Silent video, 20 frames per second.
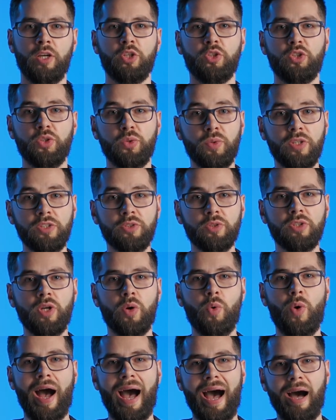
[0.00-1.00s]
Do you want to
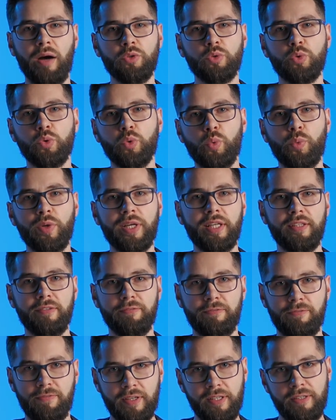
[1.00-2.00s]
know how to quickly
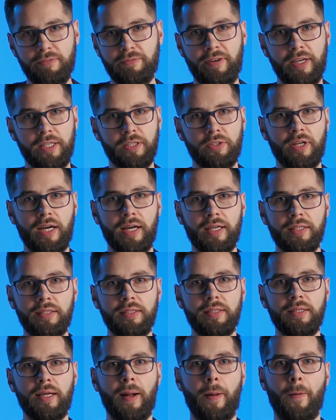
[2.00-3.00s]
verify your
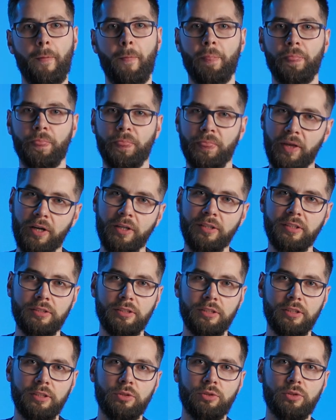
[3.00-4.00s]
idea and turn it
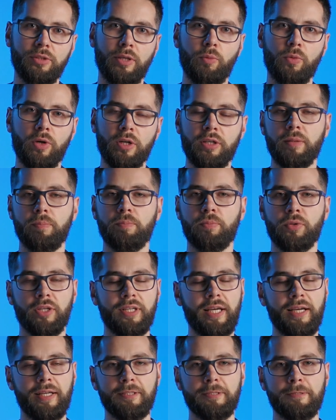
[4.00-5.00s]
into a working
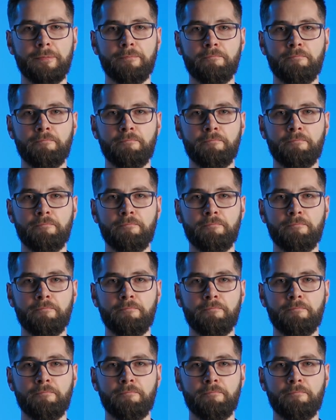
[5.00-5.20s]
product?